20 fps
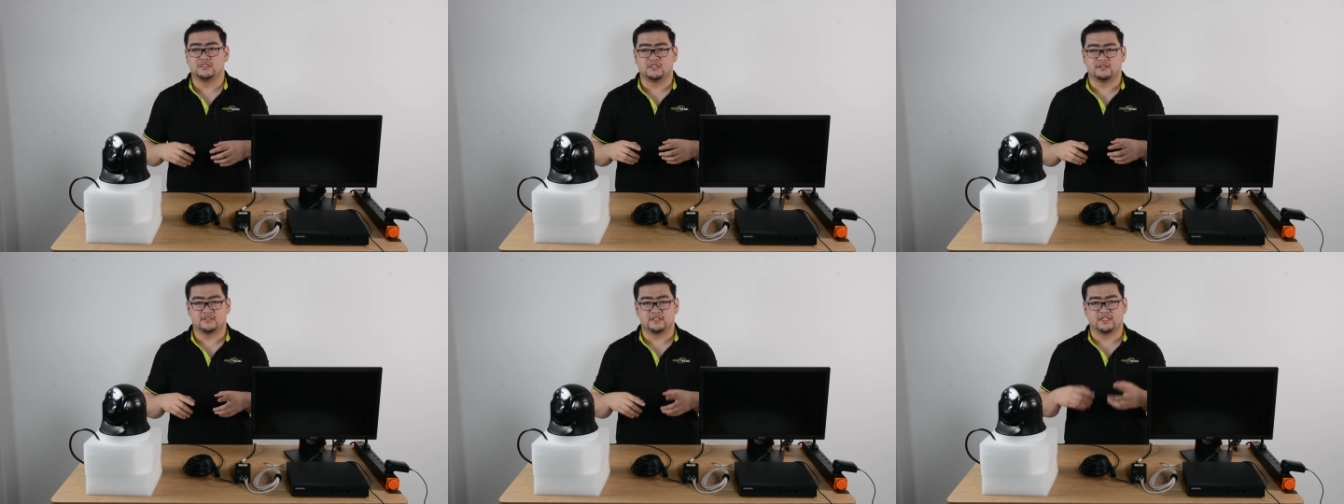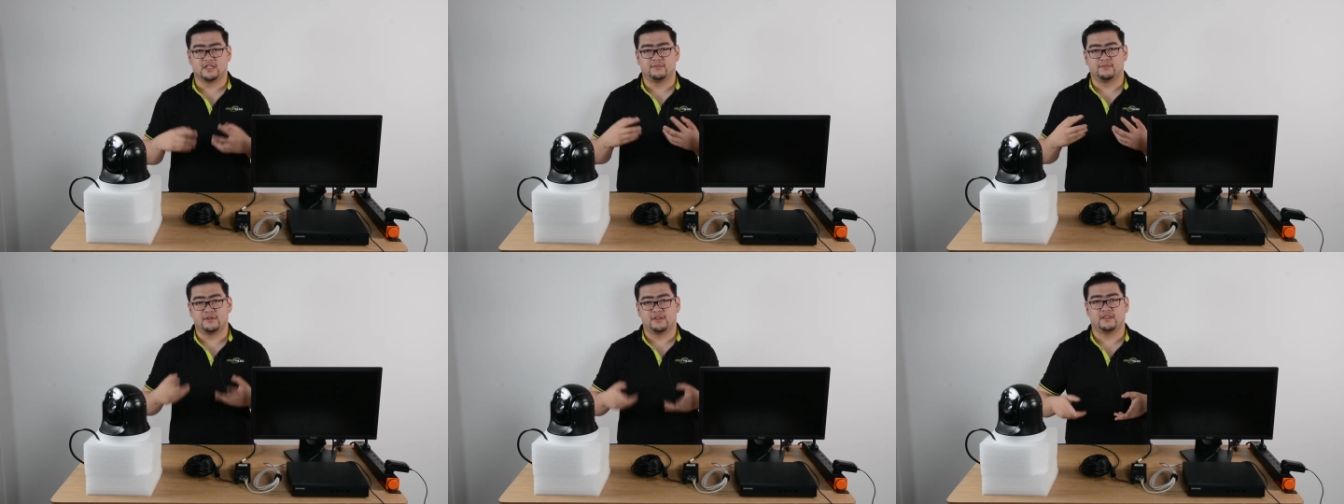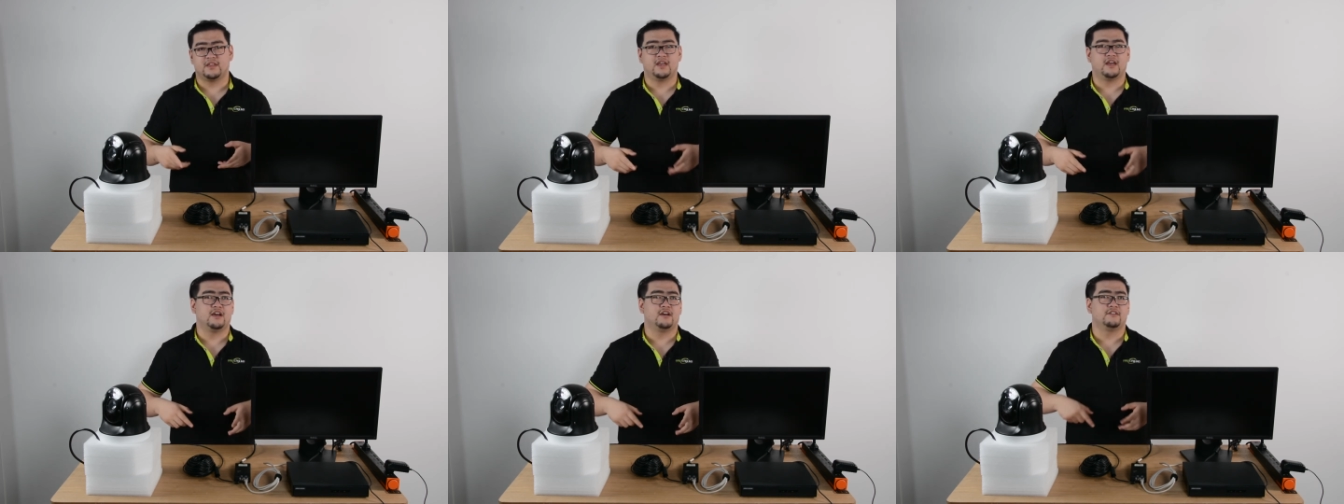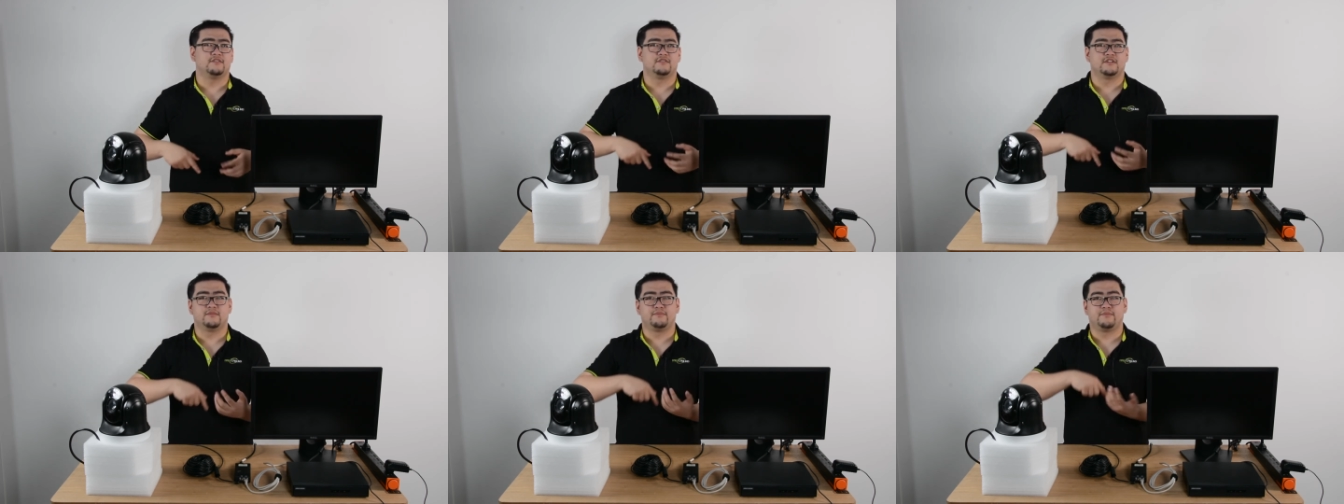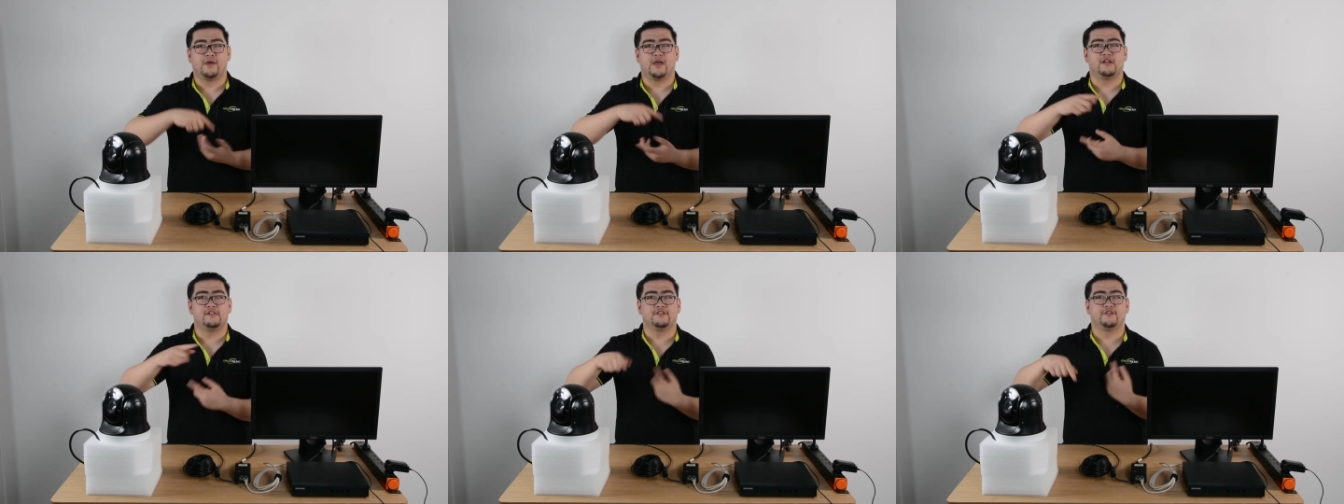tilting up and down,
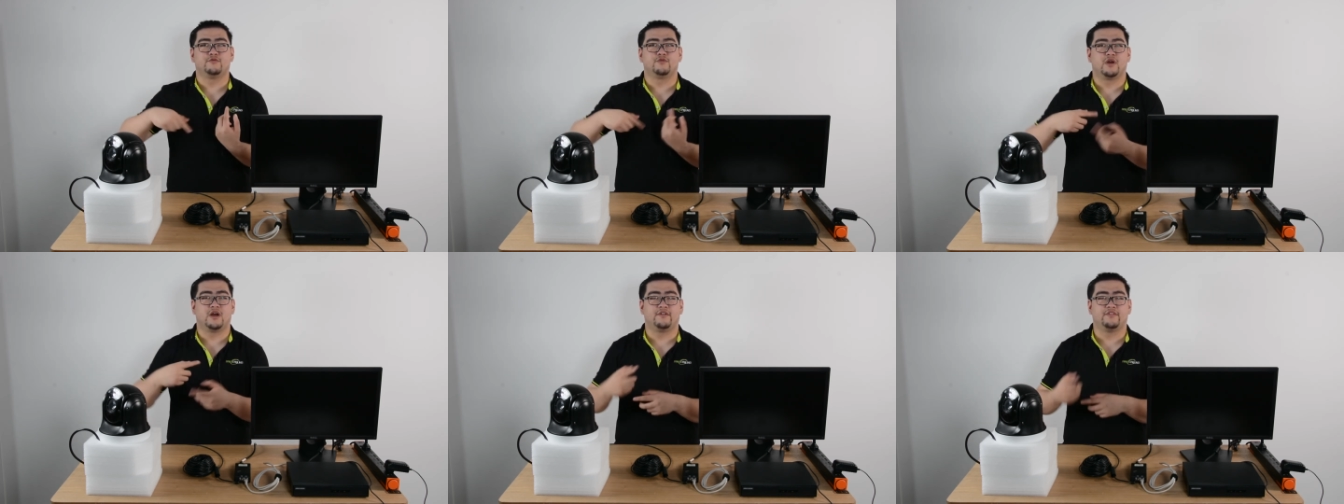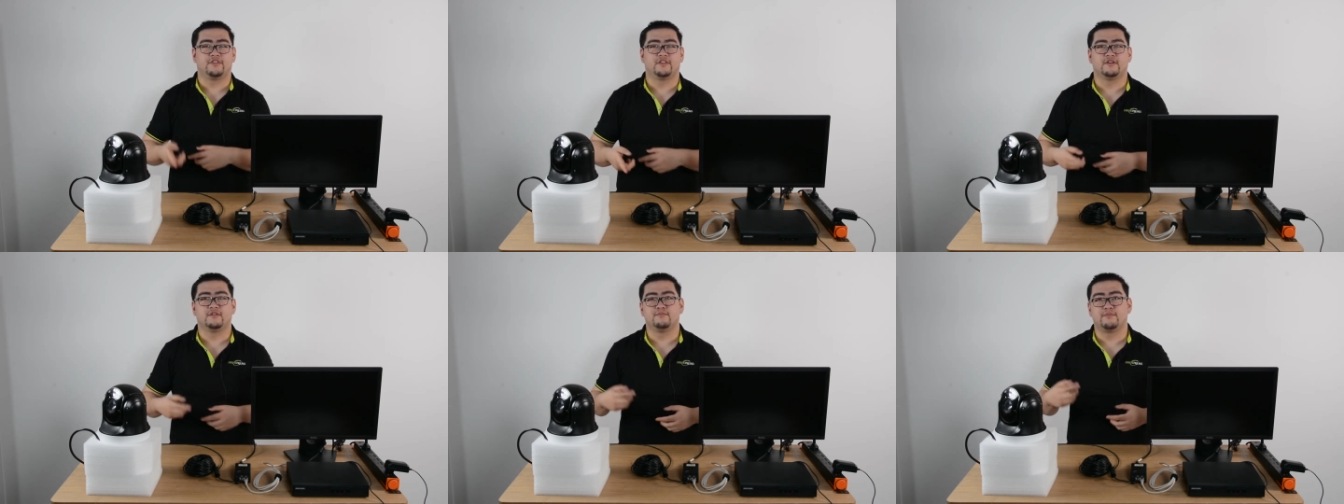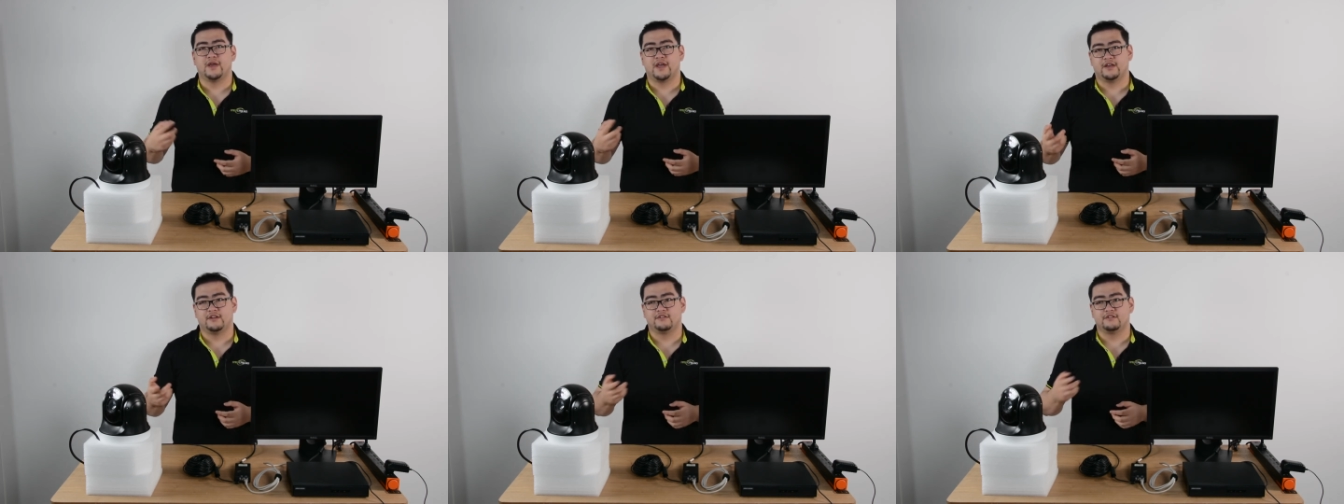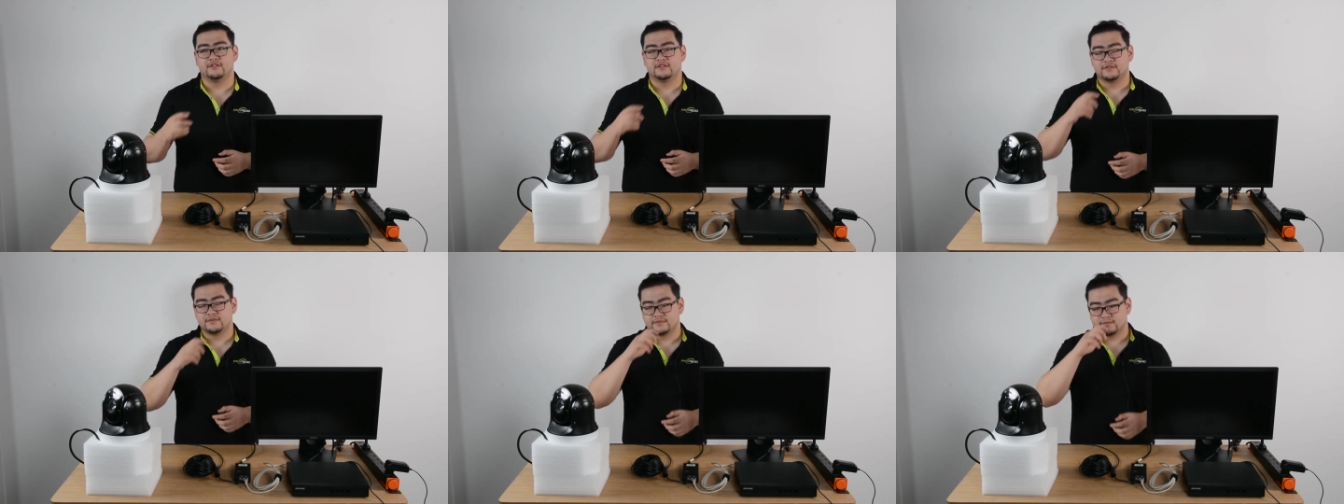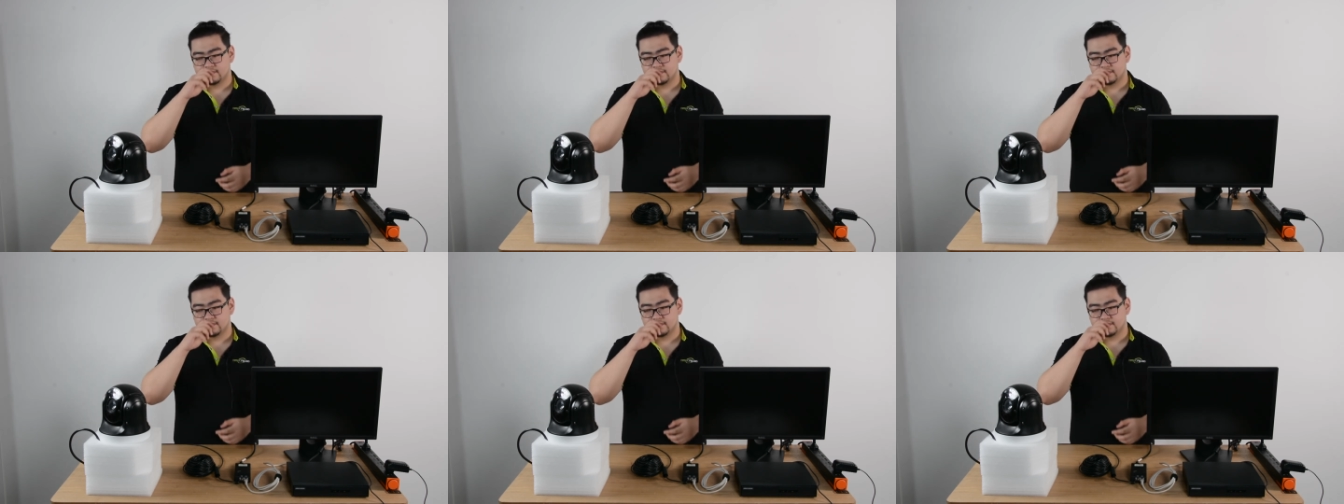and paneling around the panel